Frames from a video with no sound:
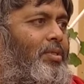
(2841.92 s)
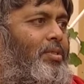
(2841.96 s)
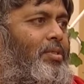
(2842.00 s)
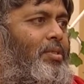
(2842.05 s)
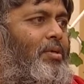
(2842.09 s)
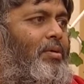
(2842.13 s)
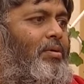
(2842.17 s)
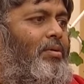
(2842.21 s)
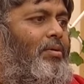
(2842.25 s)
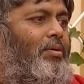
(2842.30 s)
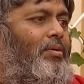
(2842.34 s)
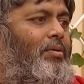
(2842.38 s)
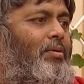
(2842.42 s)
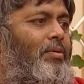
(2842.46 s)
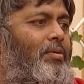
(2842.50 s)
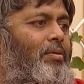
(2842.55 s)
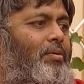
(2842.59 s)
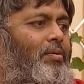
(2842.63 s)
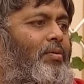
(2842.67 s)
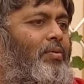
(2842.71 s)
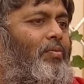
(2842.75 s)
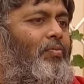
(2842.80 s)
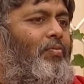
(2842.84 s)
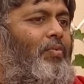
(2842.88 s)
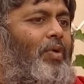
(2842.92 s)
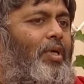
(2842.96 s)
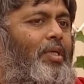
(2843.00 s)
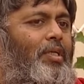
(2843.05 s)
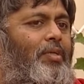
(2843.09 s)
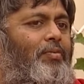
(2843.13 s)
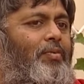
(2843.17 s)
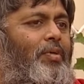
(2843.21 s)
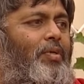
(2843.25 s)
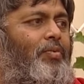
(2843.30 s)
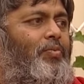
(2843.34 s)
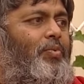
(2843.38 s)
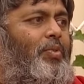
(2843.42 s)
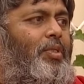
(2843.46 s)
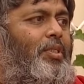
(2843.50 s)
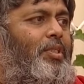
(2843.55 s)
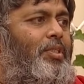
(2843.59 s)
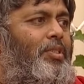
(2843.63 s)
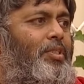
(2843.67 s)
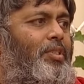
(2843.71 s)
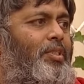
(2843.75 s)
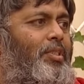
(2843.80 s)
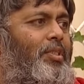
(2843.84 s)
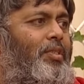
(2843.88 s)
So, whatever we
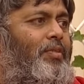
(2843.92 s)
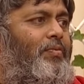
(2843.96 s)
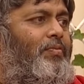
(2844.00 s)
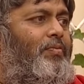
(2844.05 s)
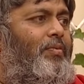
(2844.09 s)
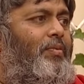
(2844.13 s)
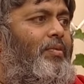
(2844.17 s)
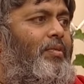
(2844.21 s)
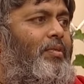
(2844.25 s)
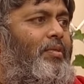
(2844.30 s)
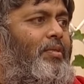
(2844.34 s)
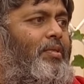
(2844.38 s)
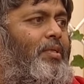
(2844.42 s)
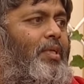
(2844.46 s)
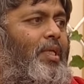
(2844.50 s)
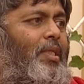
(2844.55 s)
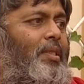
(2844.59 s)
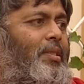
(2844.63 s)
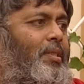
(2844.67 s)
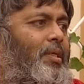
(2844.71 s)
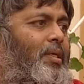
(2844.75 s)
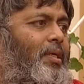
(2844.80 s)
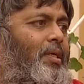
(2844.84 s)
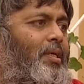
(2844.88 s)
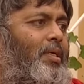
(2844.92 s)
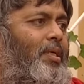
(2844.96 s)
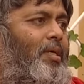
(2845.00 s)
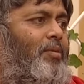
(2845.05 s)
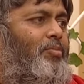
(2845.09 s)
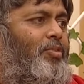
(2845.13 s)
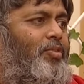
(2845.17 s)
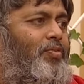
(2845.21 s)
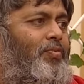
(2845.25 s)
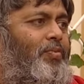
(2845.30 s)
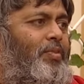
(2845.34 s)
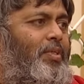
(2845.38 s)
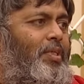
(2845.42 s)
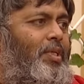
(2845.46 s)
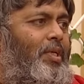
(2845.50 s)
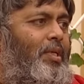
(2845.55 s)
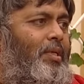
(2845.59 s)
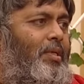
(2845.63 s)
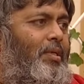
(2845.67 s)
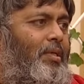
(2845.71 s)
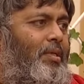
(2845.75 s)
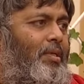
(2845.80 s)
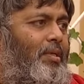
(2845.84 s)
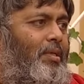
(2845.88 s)
receive, nothing comes
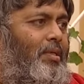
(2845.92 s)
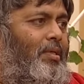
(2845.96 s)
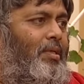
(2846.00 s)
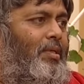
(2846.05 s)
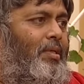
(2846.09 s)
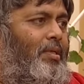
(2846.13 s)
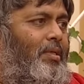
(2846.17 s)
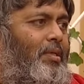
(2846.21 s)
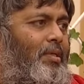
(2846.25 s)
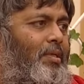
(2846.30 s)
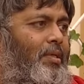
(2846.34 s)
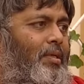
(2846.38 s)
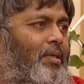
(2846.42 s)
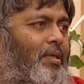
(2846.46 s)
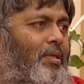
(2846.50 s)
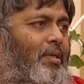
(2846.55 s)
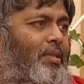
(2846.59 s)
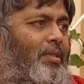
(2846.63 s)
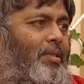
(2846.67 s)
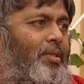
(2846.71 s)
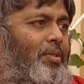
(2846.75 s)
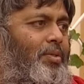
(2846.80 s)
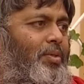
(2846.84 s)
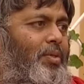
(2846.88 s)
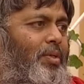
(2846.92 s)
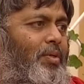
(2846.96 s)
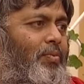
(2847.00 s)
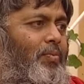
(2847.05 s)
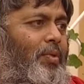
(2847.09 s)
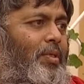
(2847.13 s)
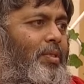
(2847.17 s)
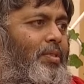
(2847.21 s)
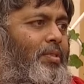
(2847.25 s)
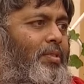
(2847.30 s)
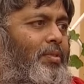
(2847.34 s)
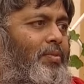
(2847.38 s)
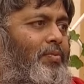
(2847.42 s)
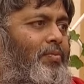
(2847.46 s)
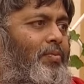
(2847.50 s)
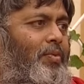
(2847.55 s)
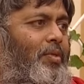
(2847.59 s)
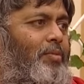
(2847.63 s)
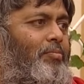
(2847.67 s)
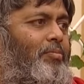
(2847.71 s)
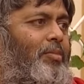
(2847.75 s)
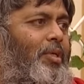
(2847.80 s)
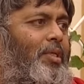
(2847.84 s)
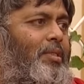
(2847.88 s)
free in the universe.
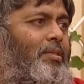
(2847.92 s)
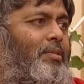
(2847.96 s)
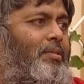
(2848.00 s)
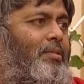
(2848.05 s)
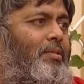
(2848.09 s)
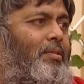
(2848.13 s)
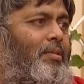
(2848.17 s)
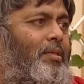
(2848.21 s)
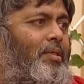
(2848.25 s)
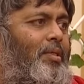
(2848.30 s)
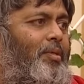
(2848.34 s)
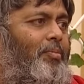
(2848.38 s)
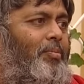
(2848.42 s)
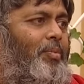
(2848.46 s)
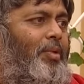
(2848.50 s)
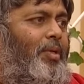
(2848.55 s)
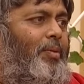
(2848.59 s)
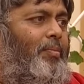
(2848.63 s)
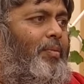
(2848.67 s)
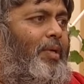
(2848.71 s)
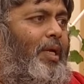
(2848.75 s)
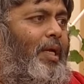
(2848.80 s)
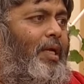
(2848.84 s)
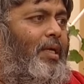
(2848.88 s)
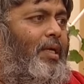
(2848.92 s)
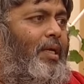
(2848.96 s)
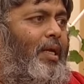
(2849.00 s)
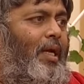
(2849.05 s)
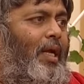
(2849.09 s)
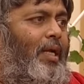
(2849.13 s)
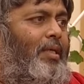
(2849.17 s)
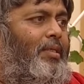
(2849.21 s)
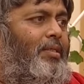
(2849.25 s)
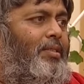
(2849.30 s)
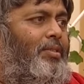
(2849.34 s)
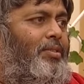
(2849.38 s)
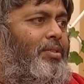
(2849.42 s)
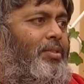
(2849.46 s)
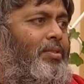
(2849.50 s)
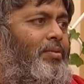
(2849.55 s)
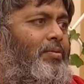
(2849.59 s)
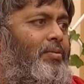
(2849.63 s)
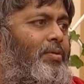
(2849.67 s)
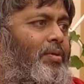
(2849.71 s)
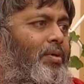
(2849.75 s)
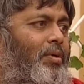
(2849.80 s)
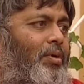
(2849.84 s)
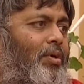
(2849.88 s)
We must repay back
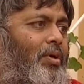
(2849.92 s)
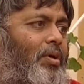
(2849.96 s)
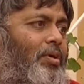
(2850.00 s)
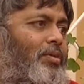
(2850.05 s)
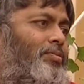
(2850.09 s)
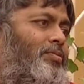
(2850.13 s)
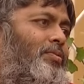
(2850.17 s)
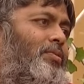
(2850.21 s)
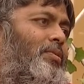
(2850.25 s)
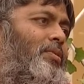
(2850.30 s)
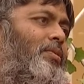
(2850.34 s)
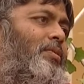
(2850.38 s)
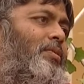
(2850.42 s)
attitude of